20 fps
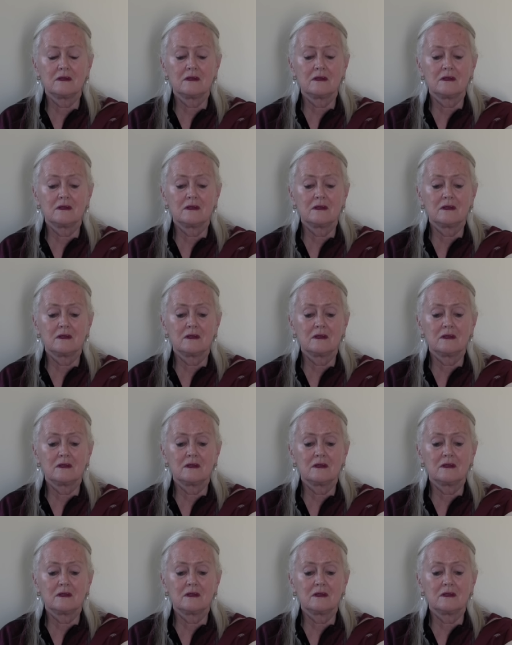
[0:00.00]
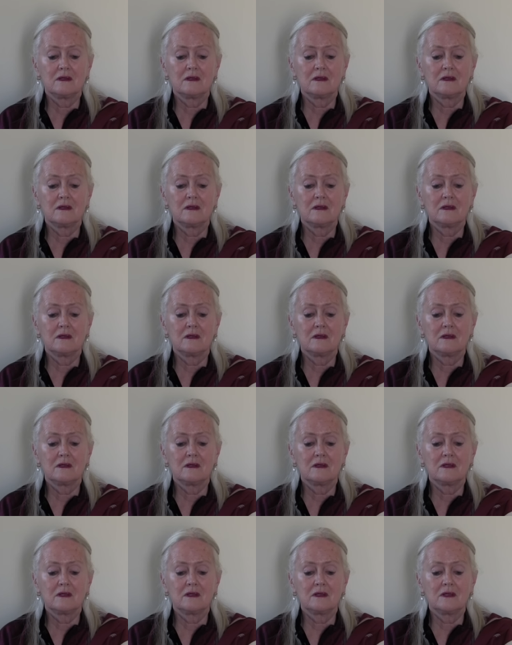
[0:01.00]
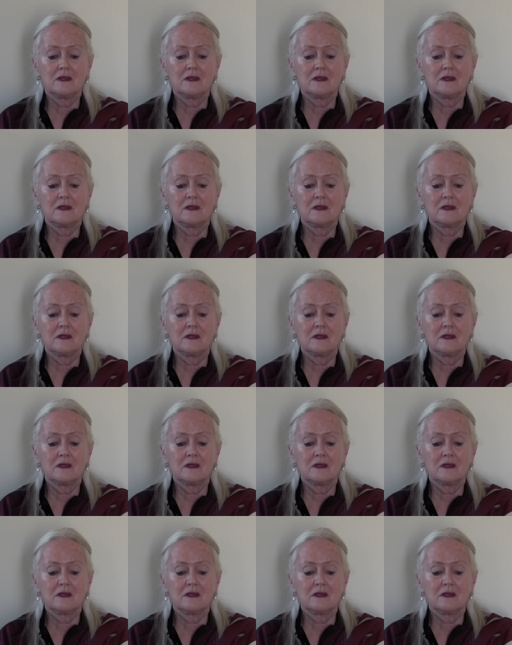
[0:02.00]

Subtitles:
No one is speaking in this clip.